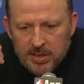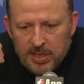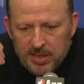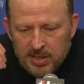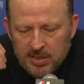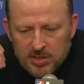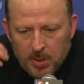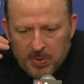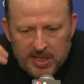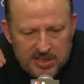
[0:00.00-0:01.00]
There's
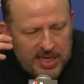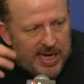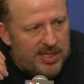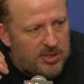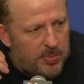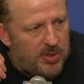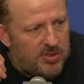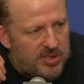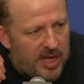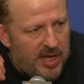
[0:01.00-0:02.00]
so many
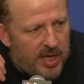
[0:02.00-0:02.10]
intangibles